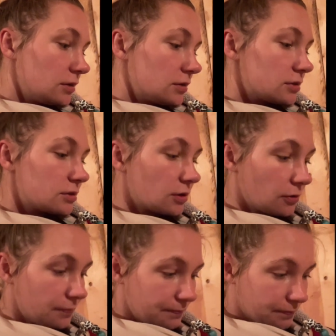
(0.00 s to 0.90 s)
So,
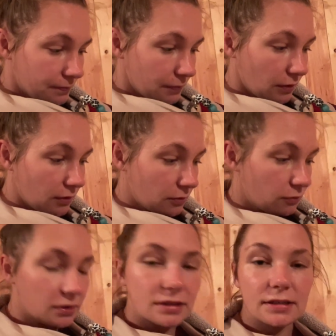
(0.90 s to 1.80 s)

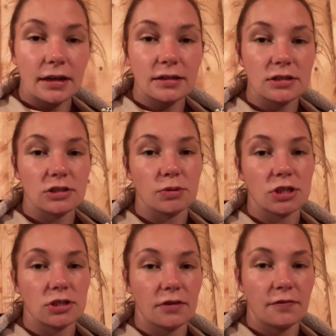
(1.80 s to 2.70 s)
we decided to
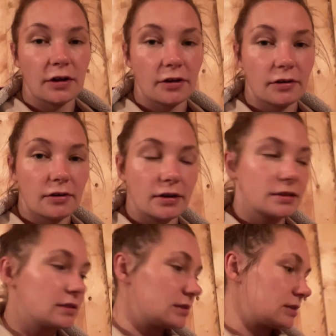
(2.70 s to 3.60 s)
switch the farrowing crate
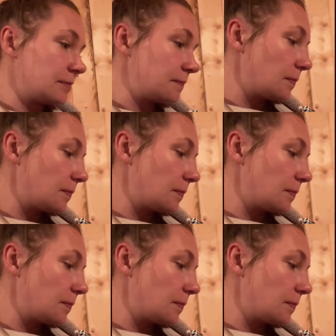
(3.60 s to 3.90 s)
system.